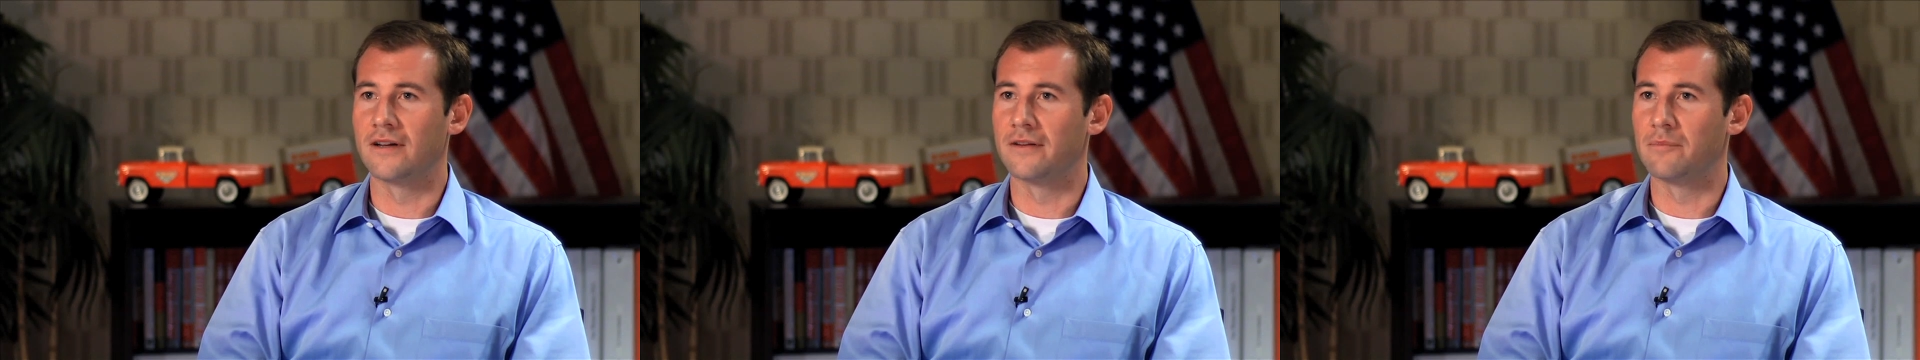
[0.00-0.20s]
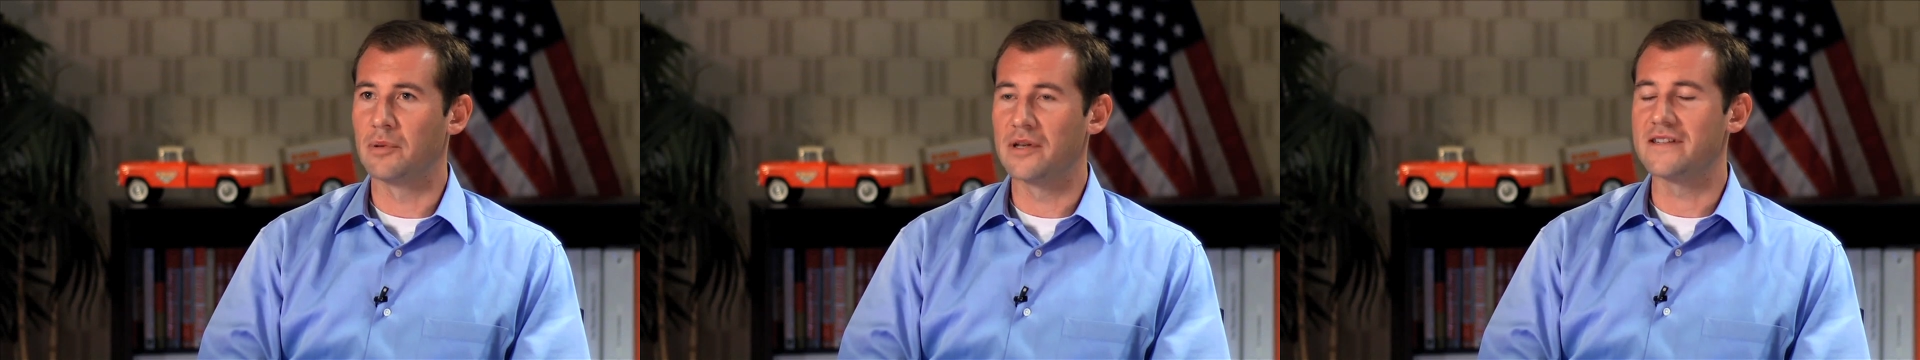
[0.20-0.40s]

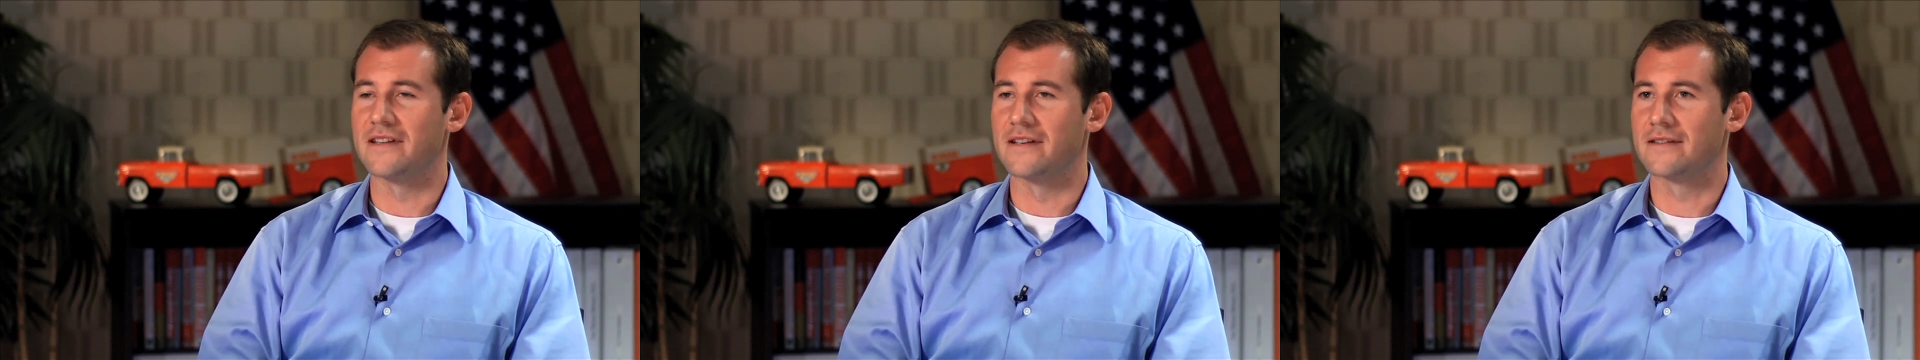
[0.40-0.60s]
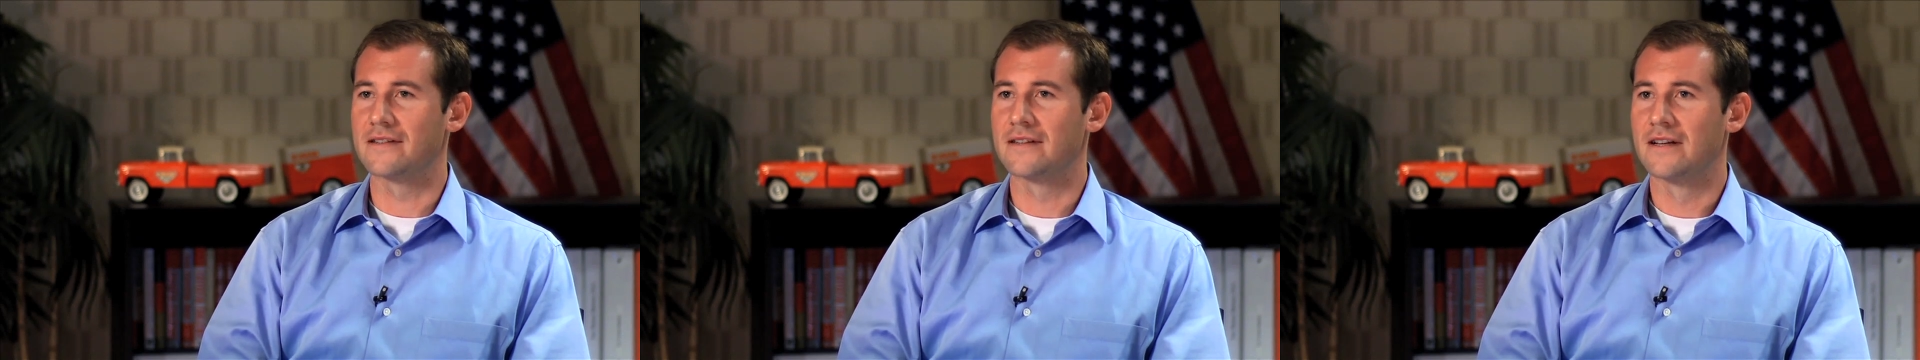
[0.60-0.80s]
uh,
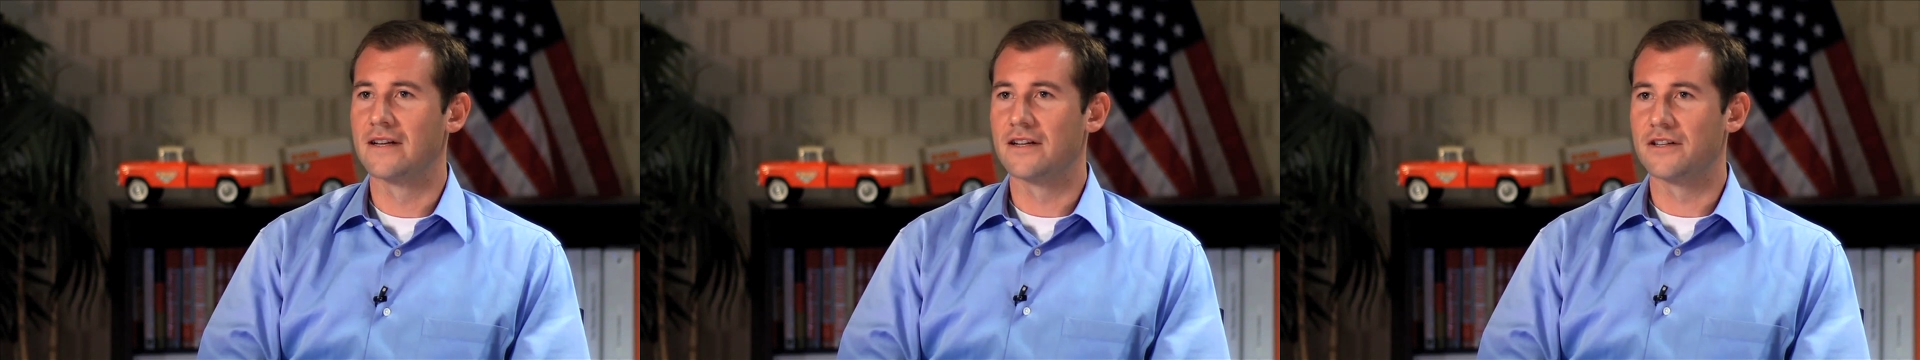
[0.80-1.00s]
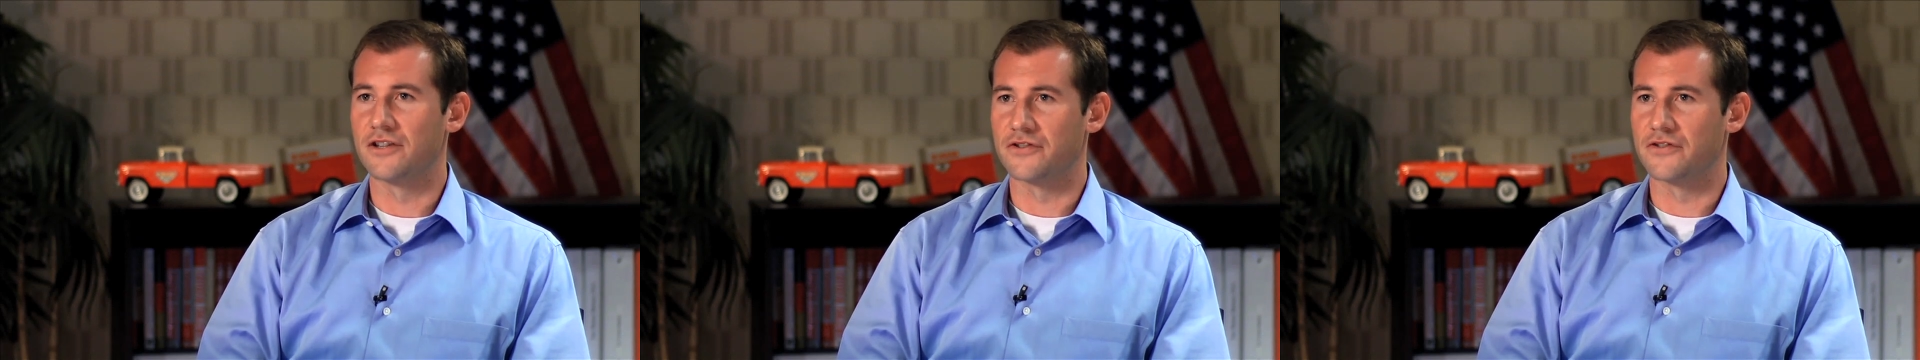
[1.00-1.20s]
business,
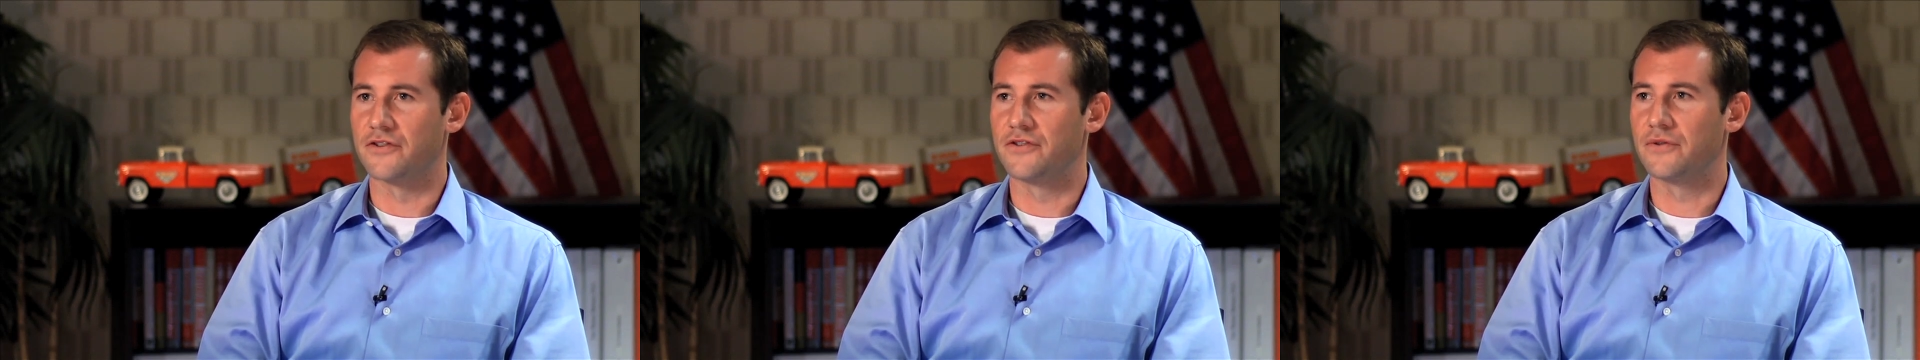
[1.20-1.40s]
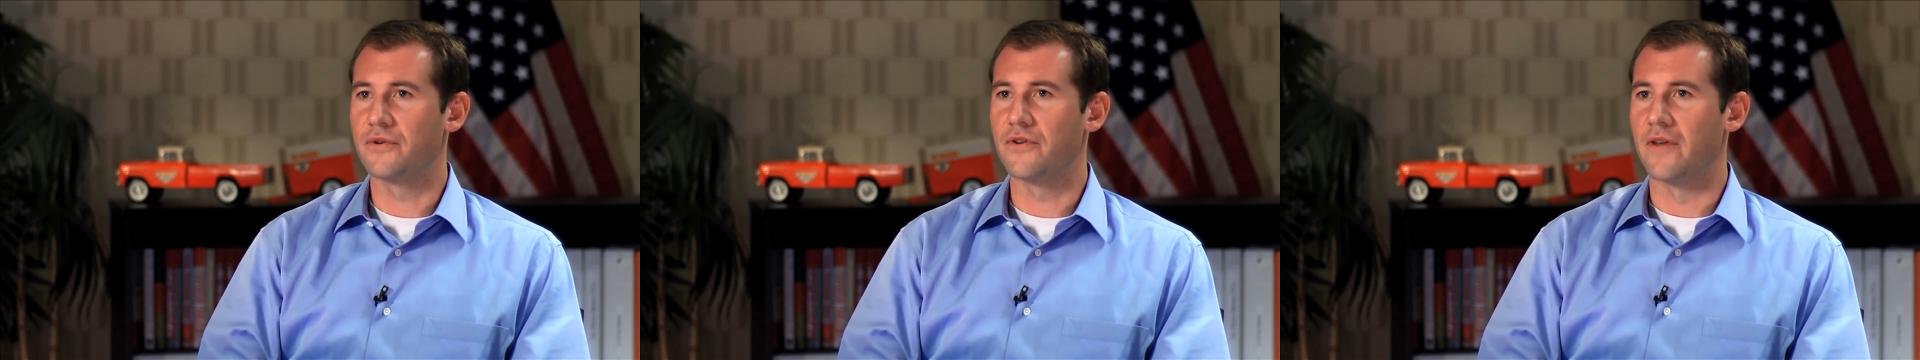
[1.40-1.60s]
just
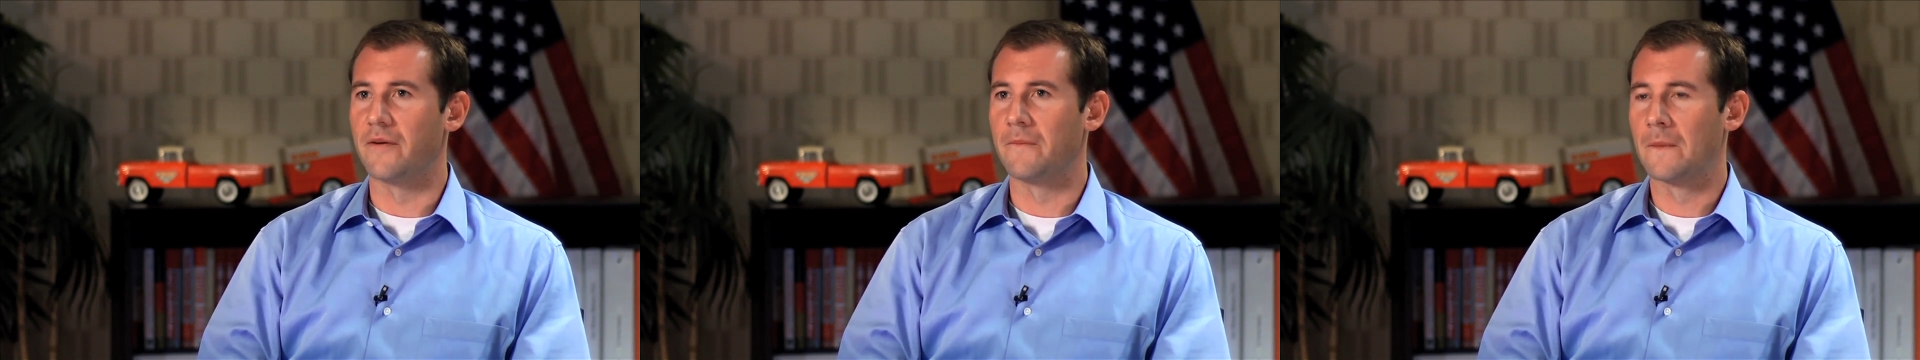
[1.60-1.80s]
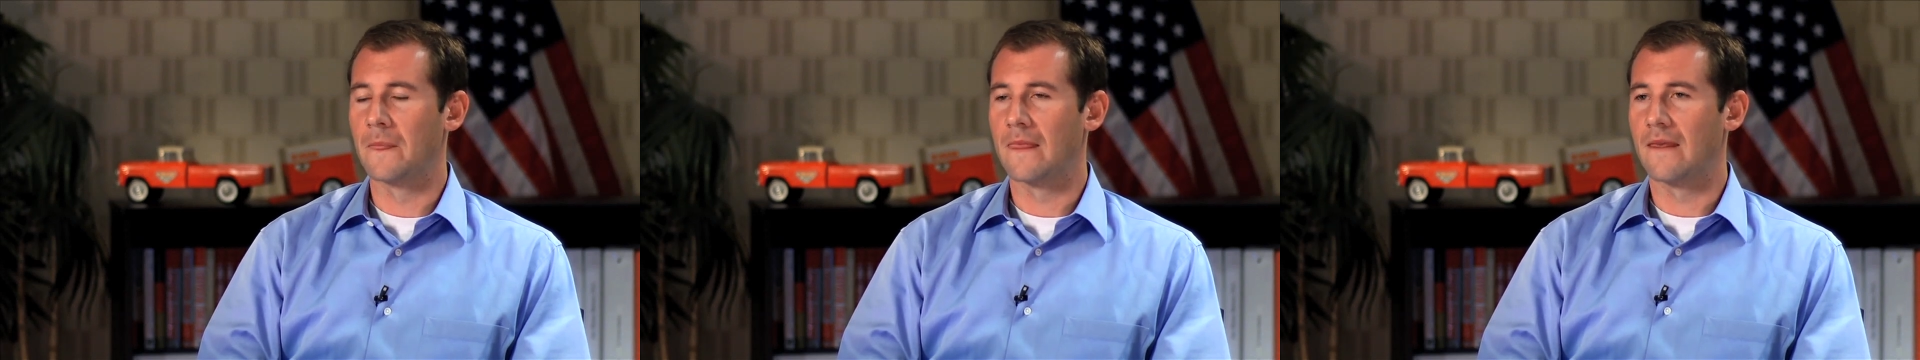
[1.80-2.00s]
the two of
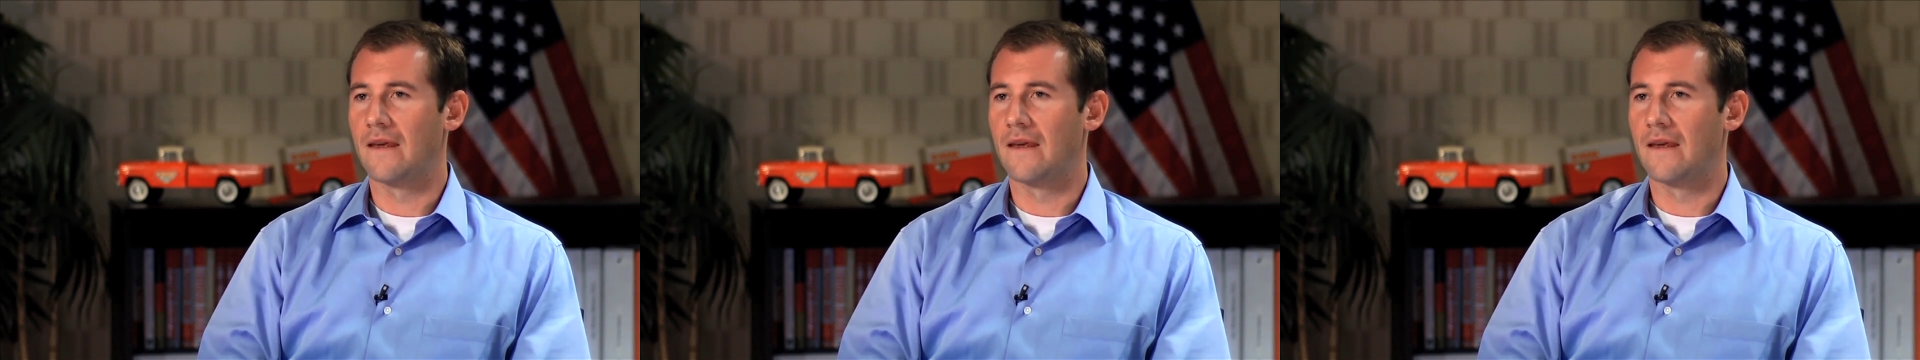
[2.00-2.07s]
them.